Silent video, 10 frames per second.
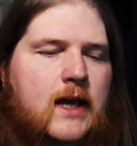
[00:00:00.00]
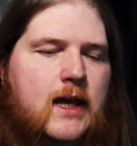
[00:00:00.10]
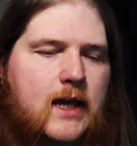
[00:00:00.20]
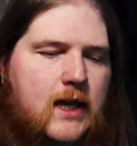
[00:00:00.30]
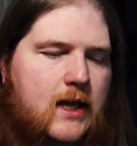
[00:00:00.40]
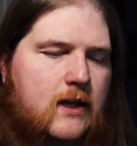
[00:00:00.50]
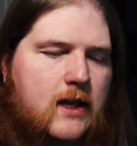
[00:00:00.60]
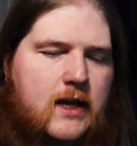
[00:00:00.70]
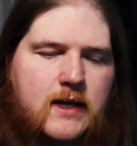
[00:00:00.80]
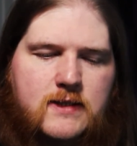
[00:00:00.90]
And
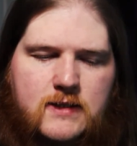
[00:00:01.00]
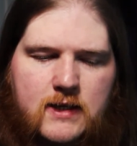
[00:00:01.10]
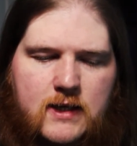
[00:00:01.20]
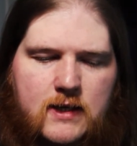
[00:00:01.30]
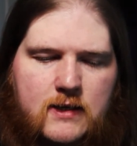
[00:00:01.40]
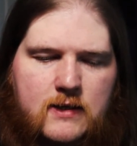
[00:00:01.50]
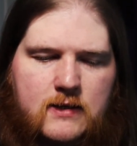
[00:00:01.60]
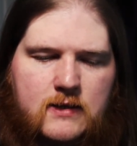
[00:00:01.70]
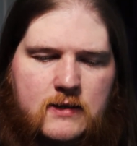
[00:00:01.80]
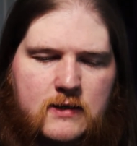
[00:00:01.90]
like I said,
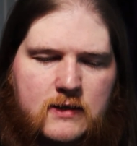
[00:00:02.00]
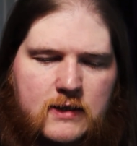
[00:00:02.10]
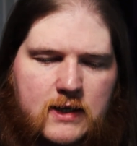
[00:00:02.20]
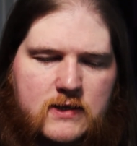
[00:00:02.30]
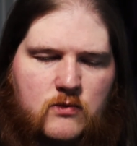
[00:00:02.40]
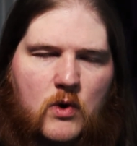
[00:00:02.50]
it's